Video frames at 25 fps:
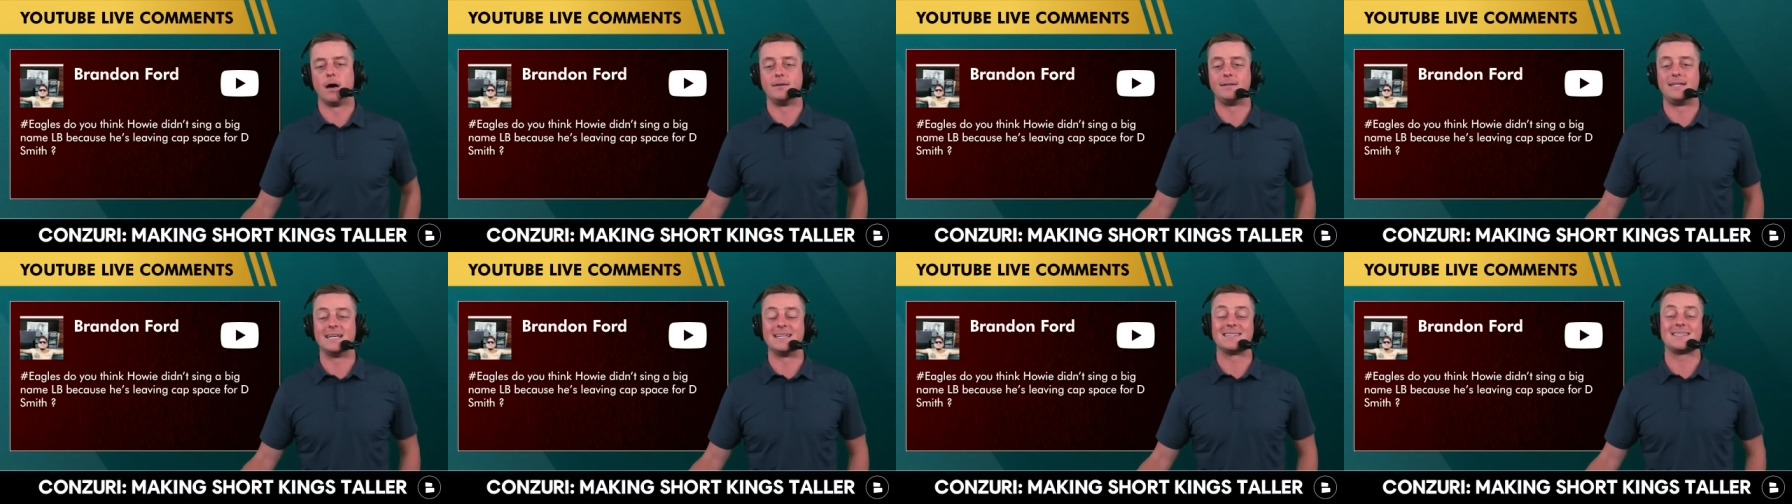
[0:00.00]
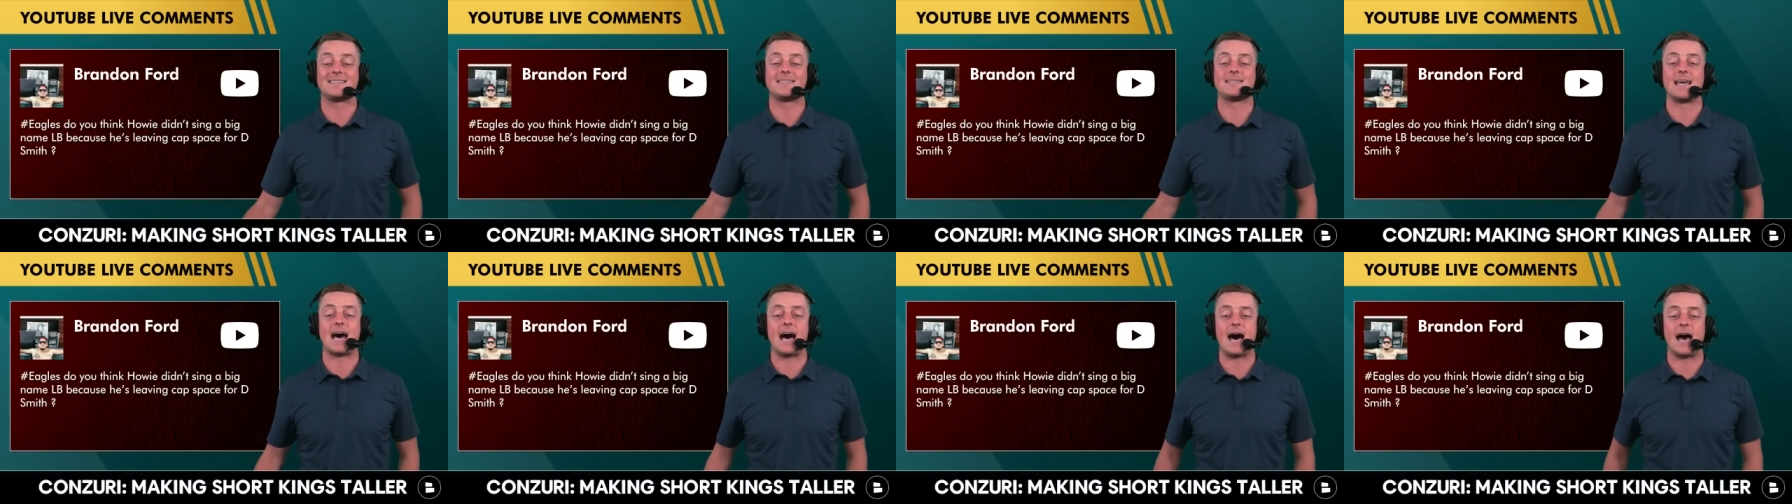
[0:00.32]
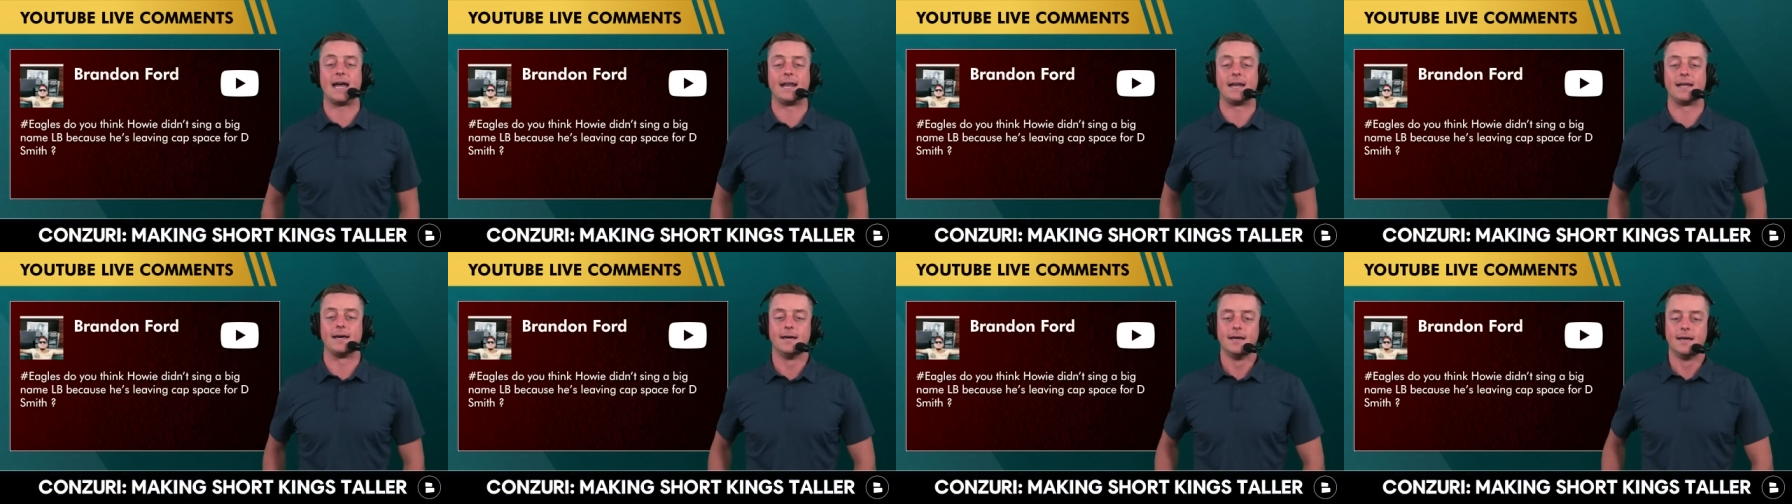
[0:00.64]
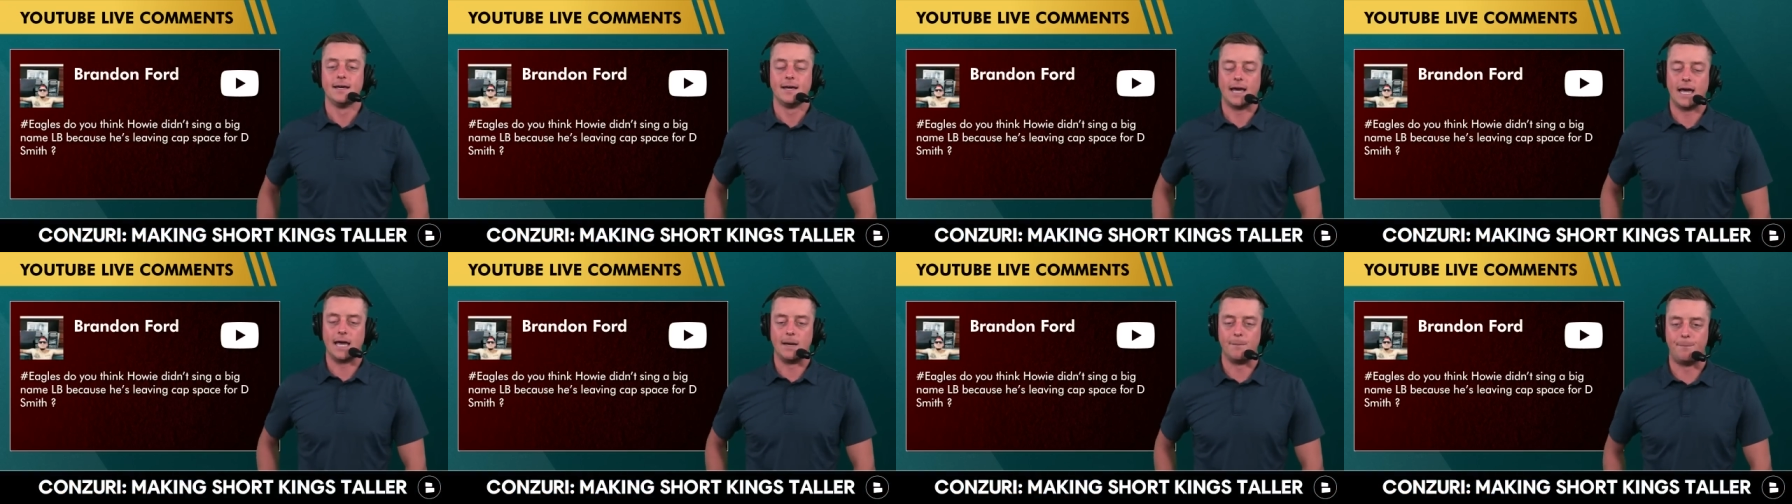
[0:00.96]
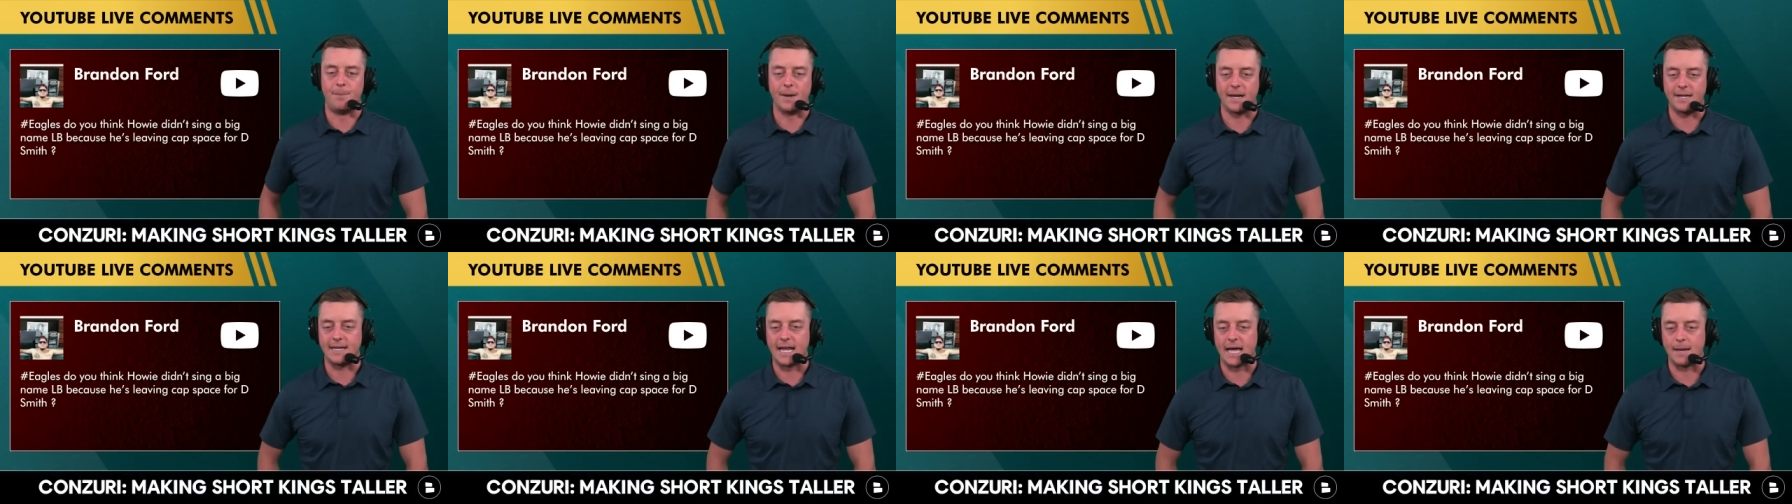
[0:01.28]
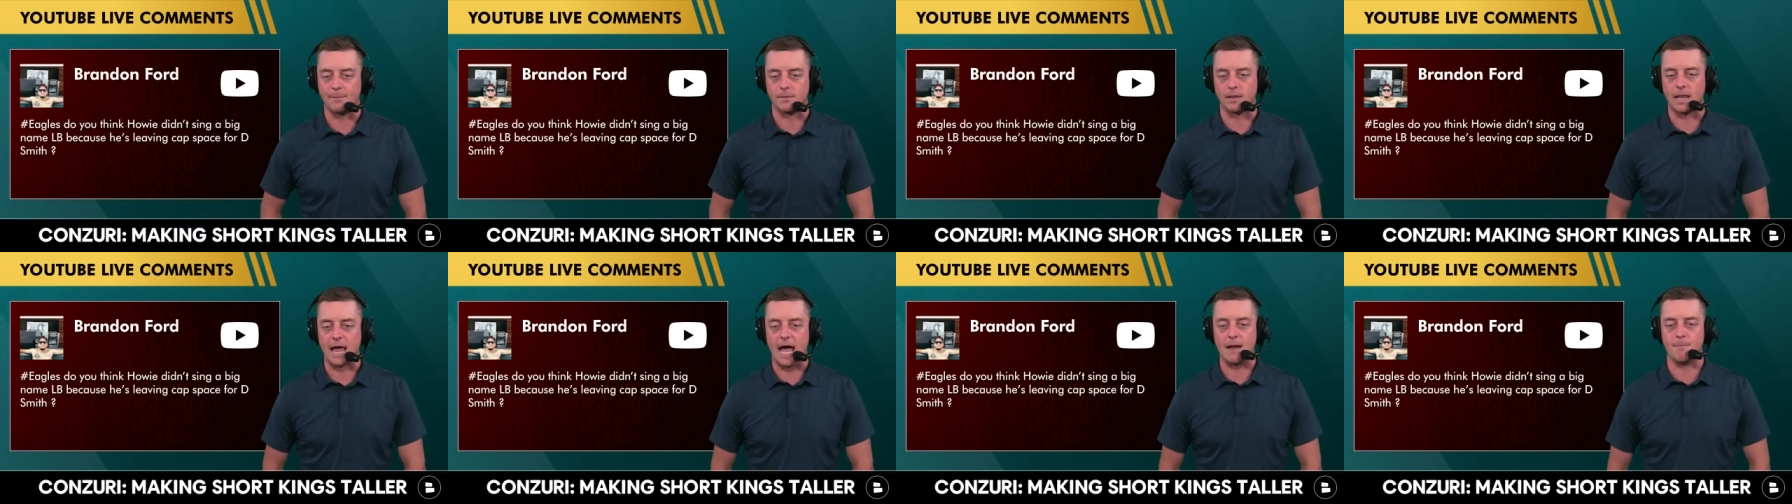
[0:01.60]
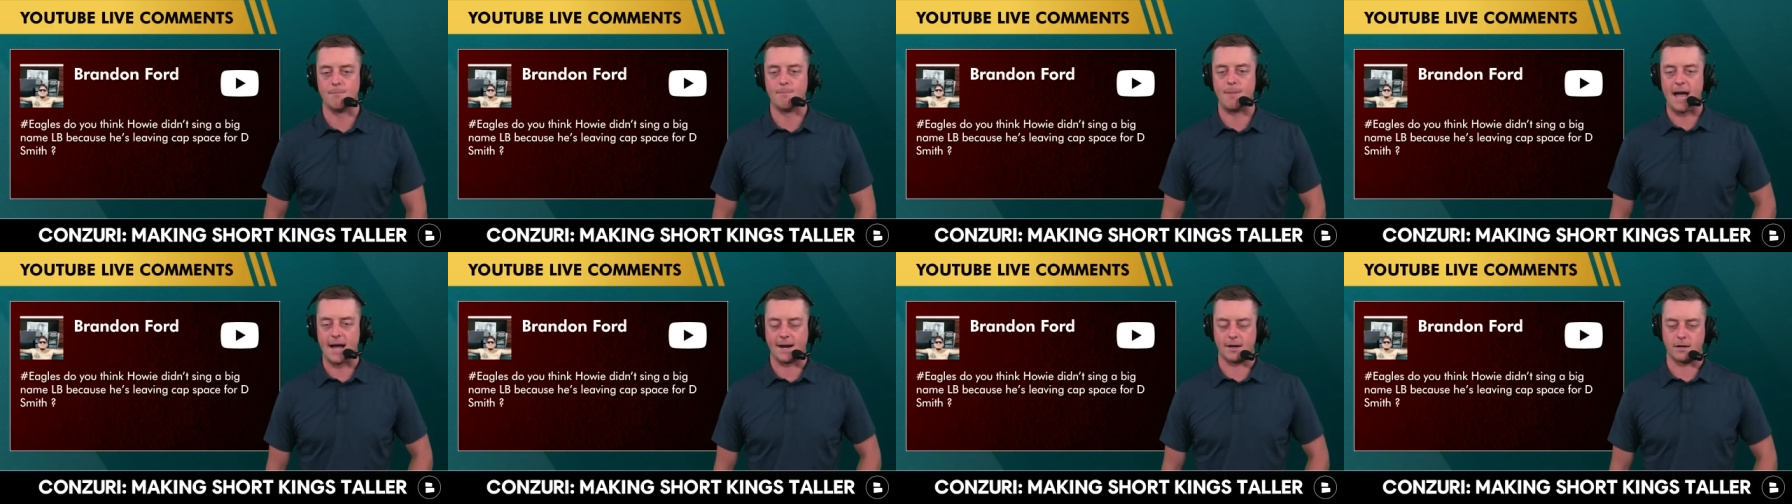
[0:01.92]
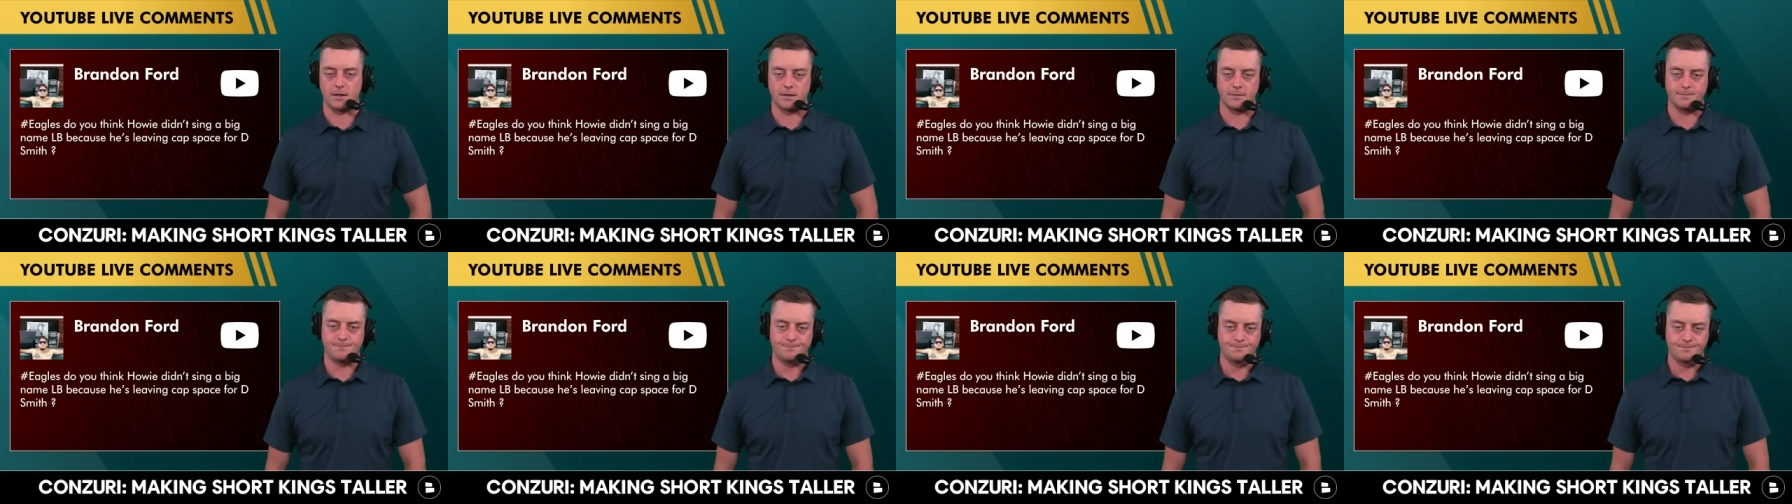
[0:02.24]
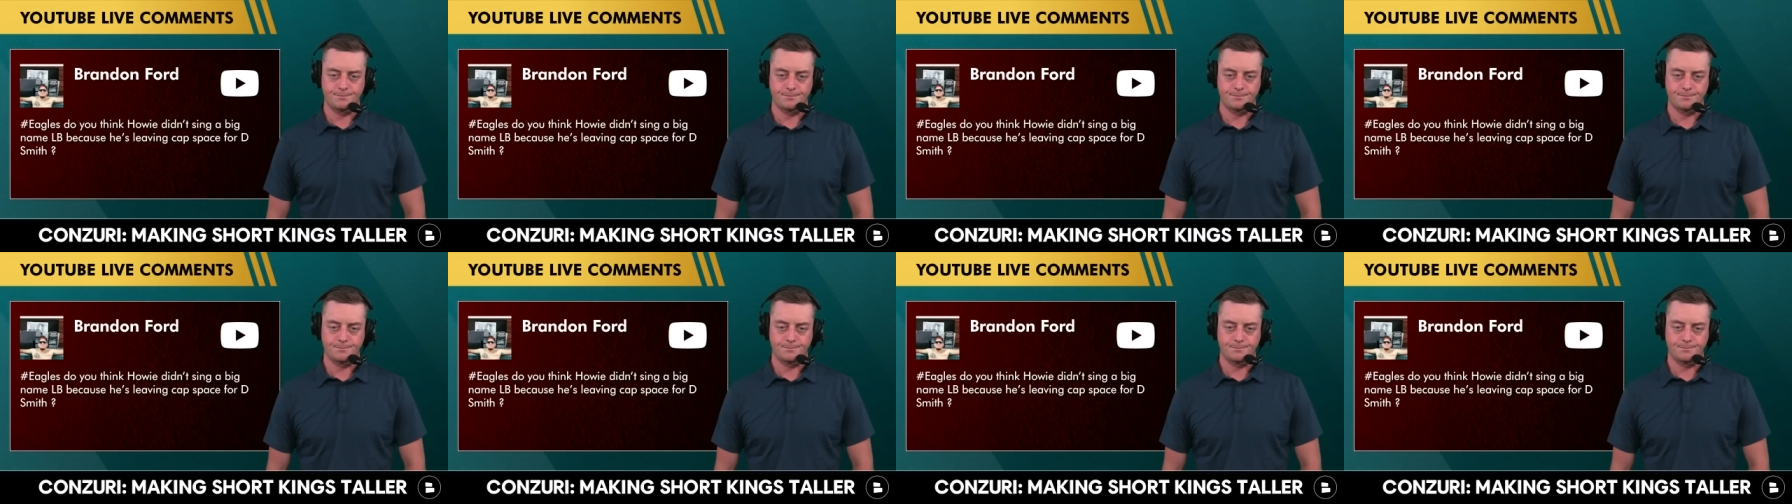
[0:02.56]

didn't sign a big name linebacker